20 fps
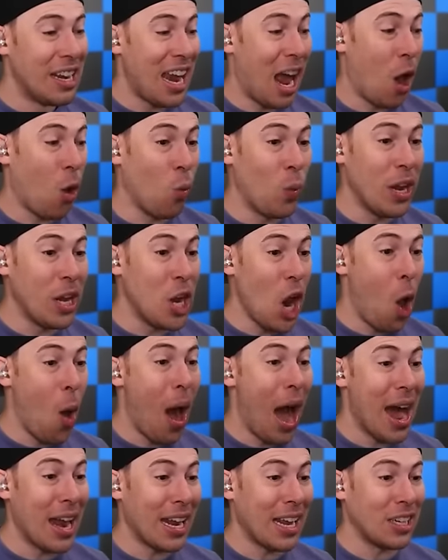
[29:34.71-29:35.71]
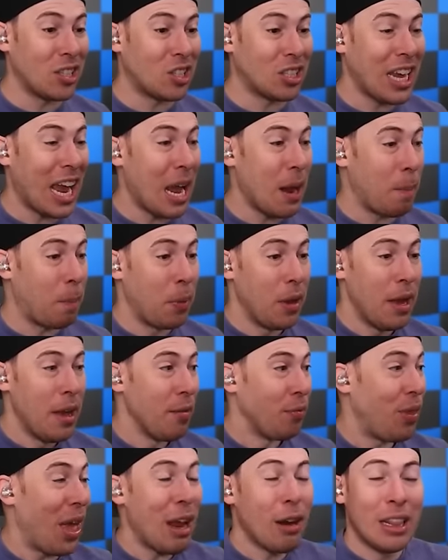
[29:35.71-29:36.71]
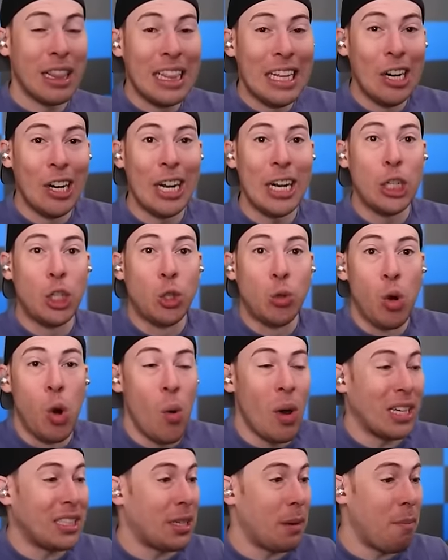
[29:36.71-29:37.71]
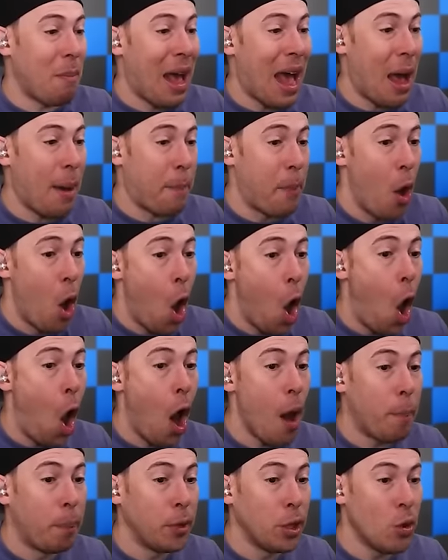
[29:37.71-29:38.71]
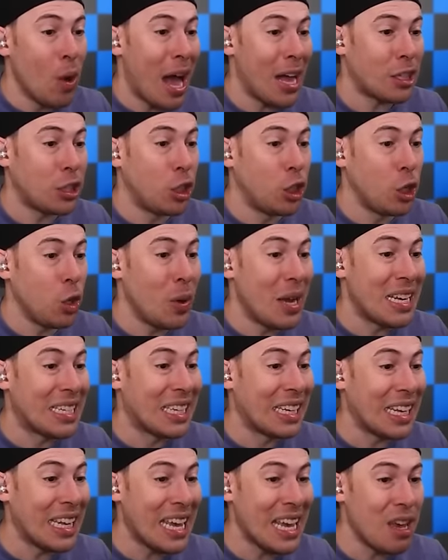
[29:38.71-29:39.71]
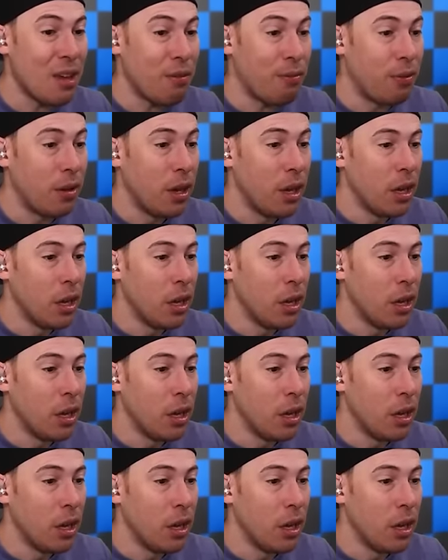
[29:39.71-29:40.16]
Now we know how to escape. They literally drew us a map. All Blue has to do is leave.